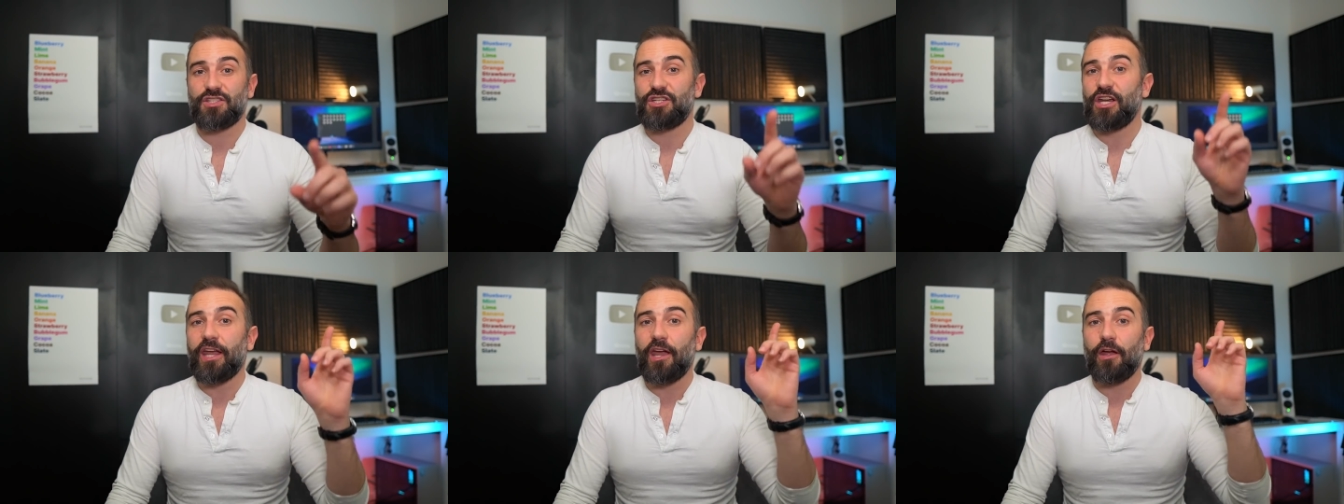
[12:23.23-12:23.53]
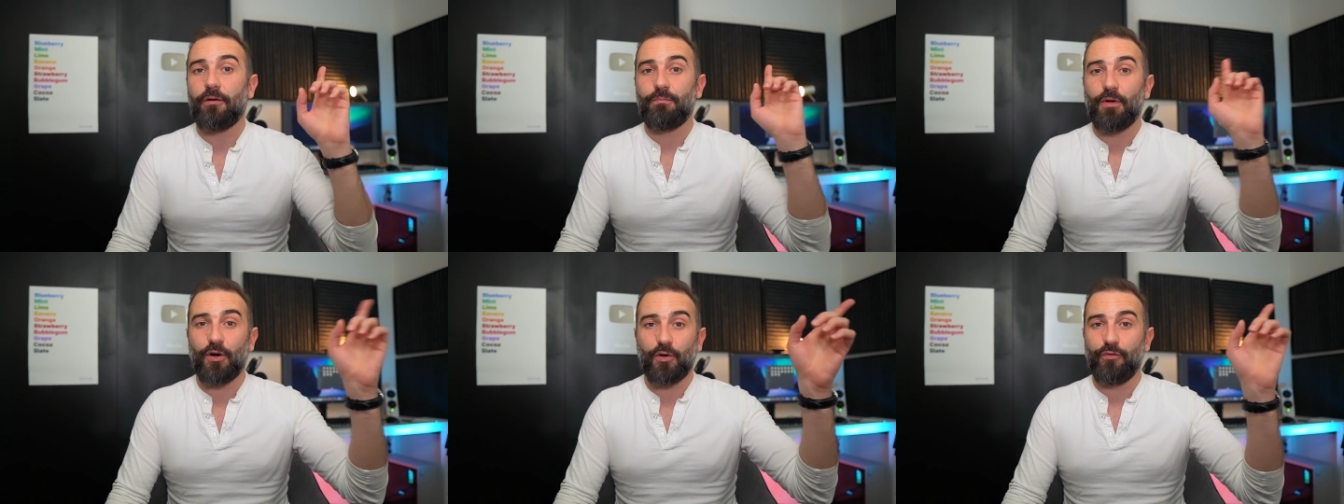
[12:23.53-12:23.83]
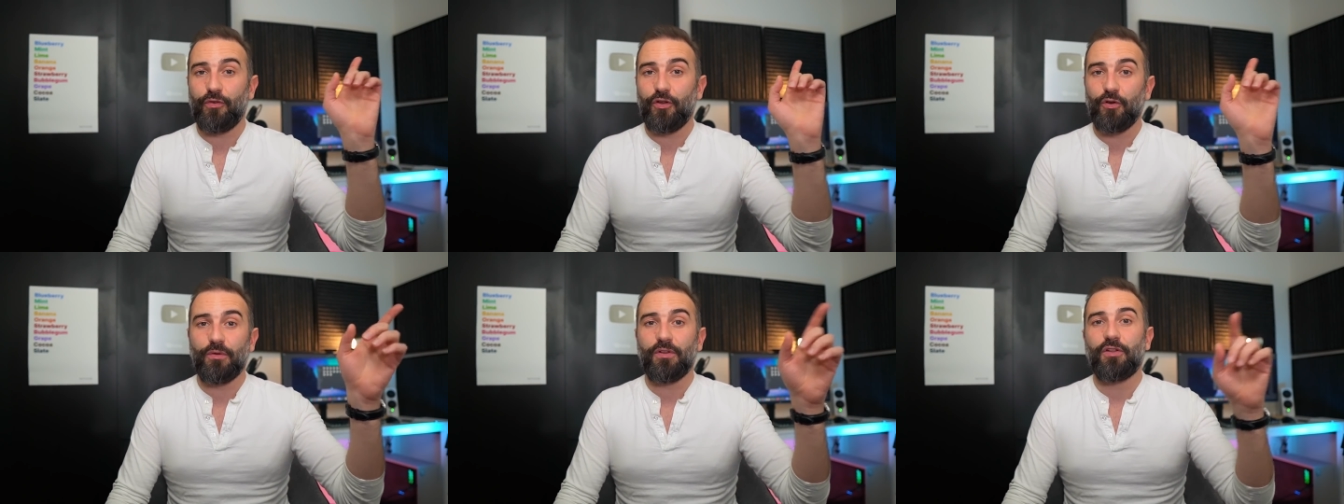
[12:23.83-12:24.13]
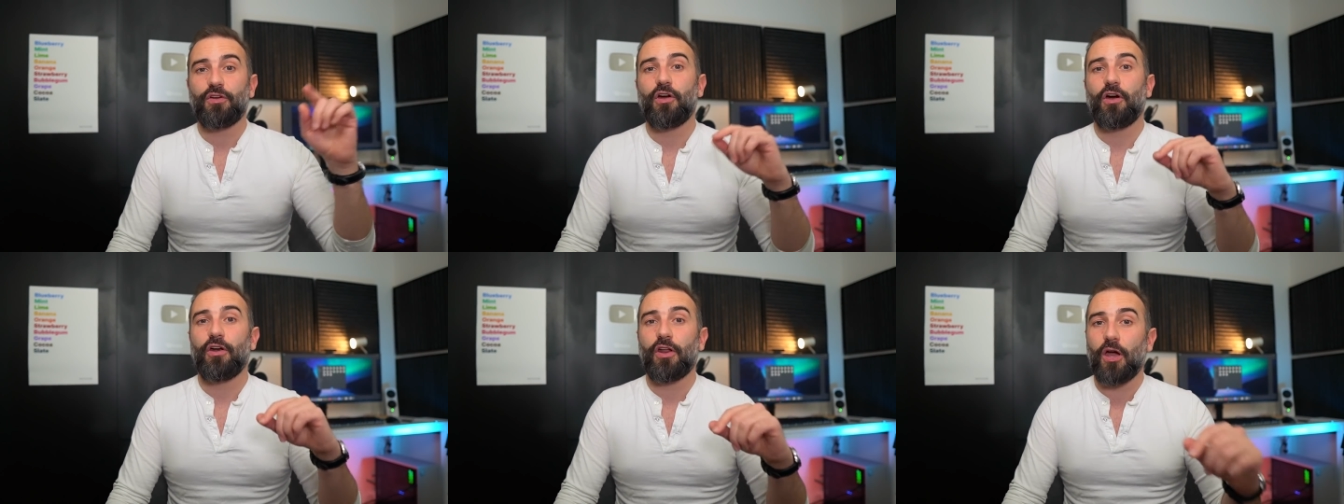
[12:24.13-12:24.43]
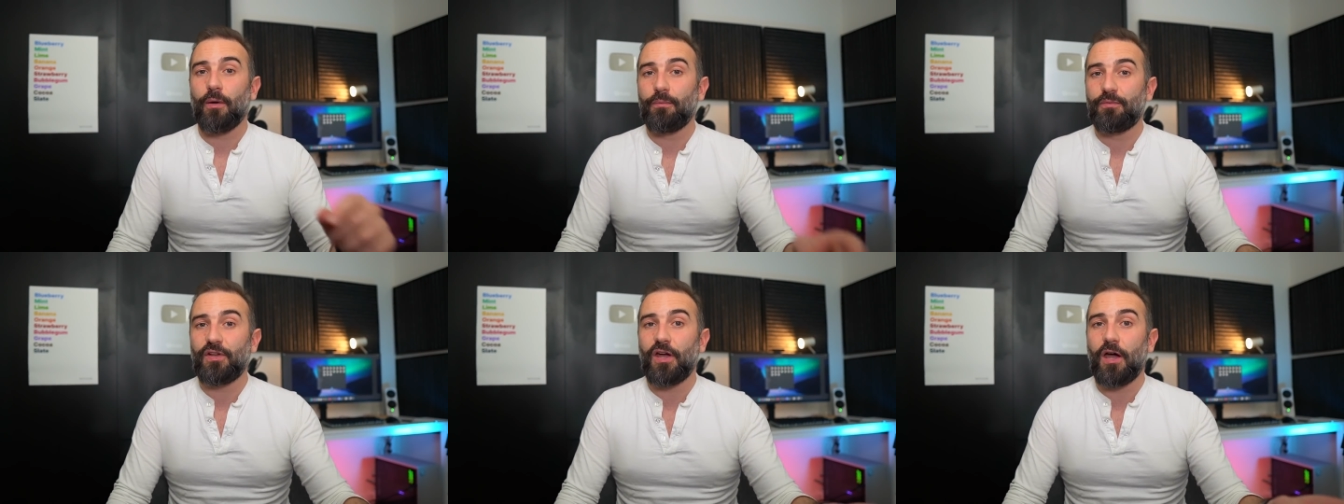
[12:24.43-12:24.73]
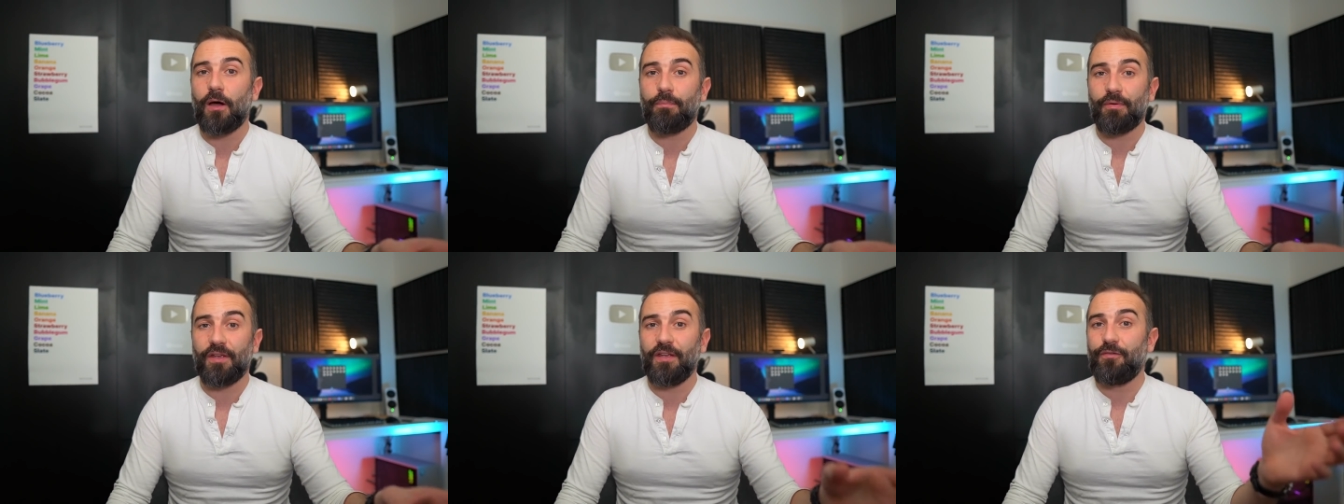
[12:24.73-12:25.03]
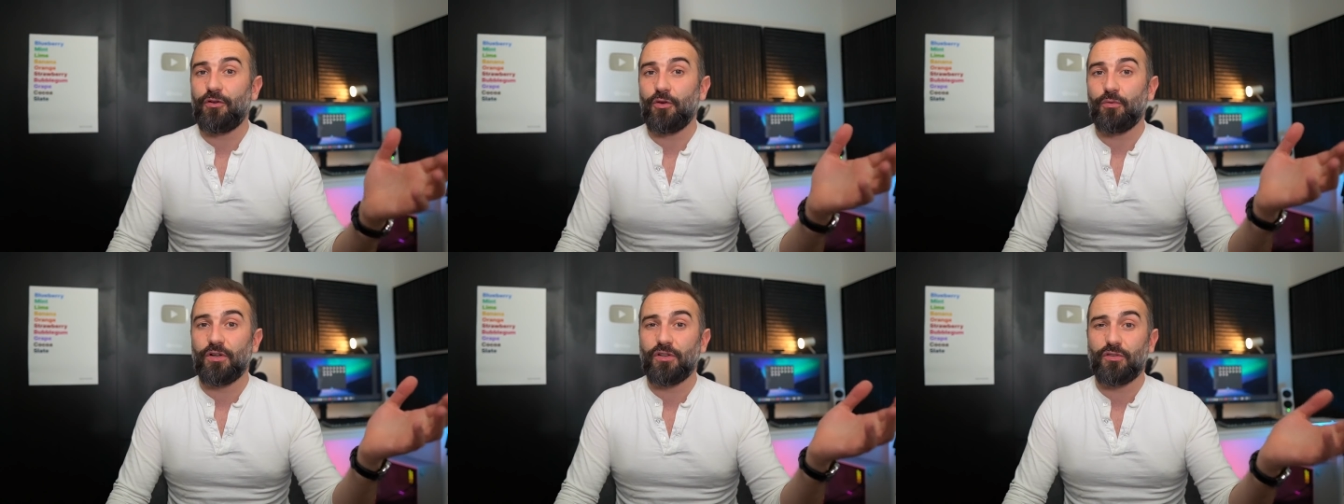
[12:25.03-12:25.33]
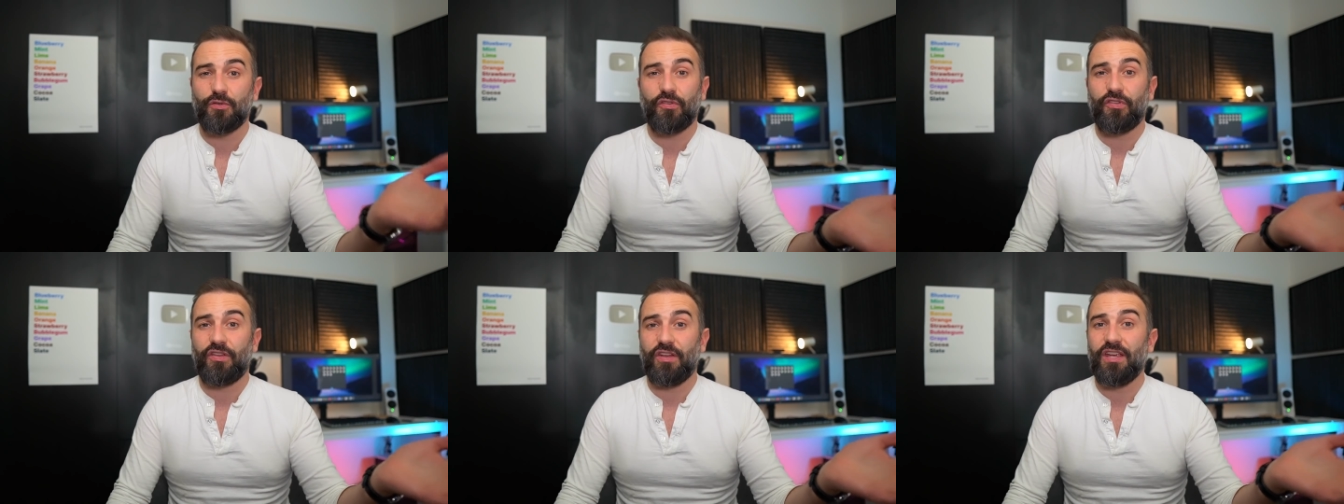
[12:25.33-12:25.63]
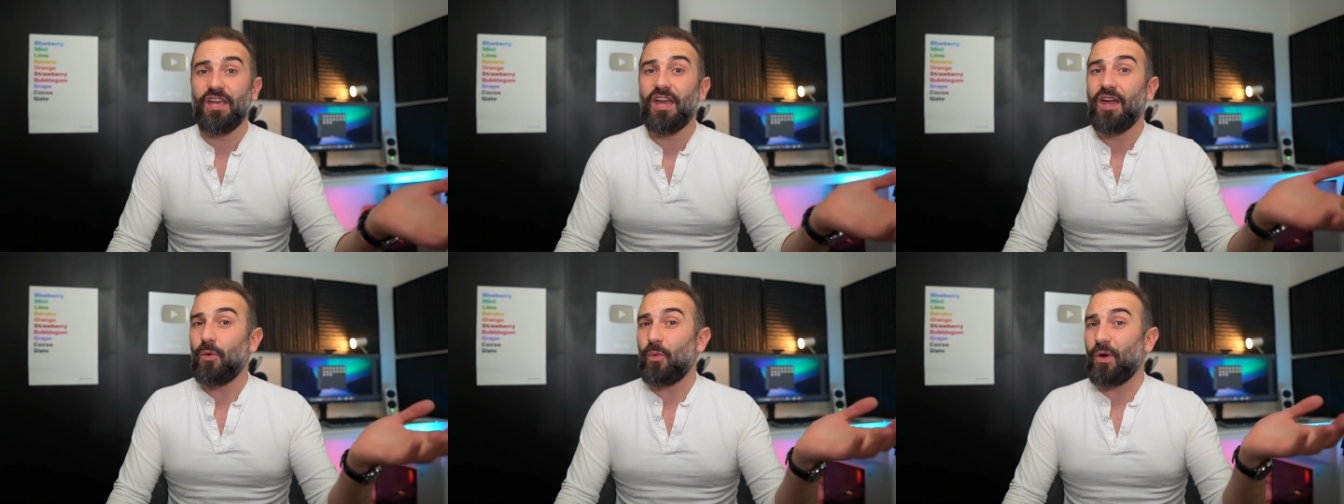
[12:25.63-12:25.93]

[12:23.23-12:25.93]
Check out my review in the card up top if you want to see